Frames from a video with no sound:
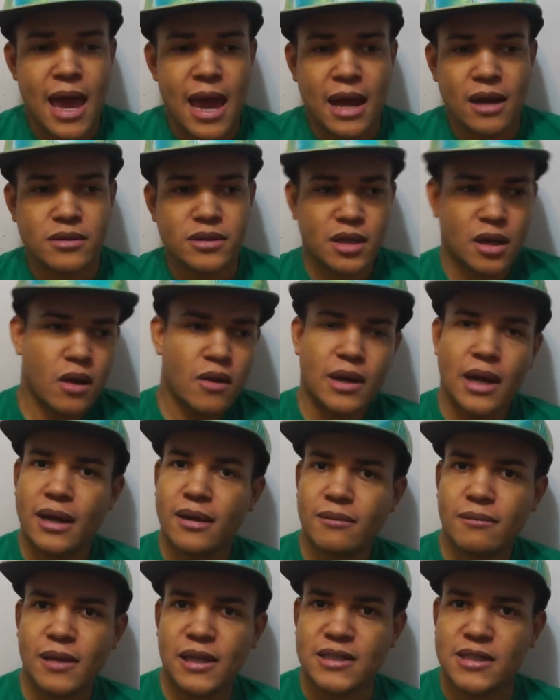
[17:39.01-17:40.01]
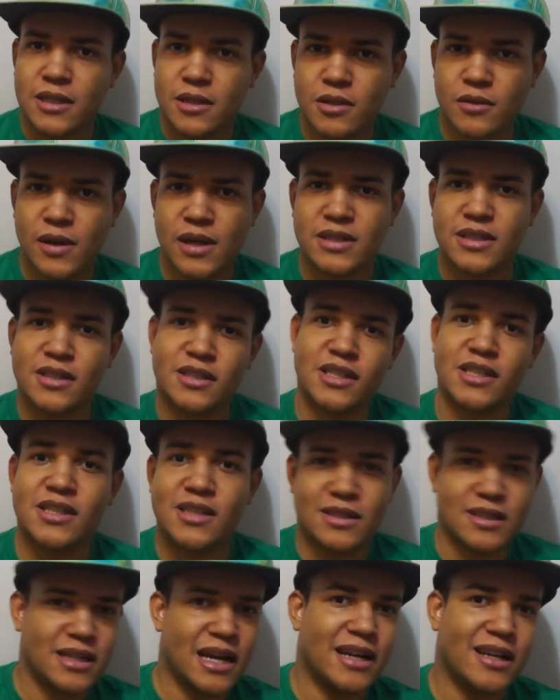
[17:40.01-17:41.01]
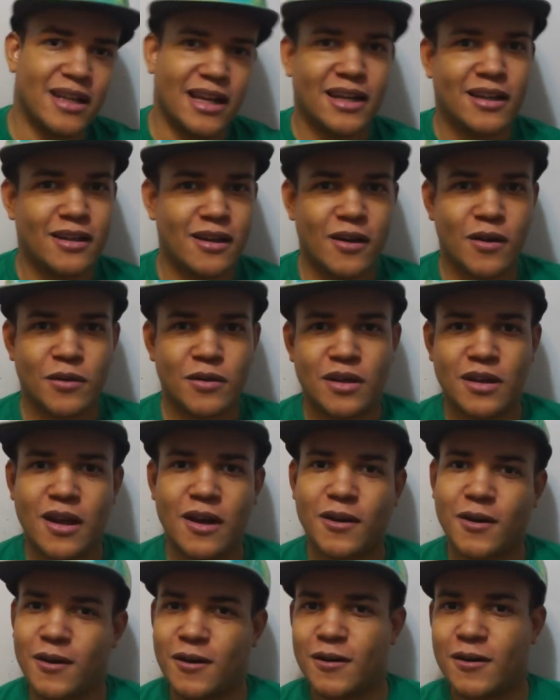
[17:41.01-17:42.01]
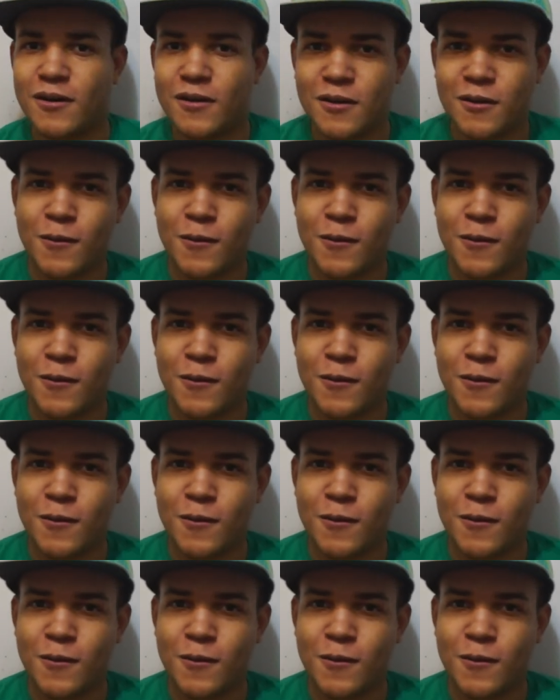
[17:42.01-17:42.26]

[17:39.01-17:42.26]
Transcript: and i was like okay that's interesting she's kind of like you know the younger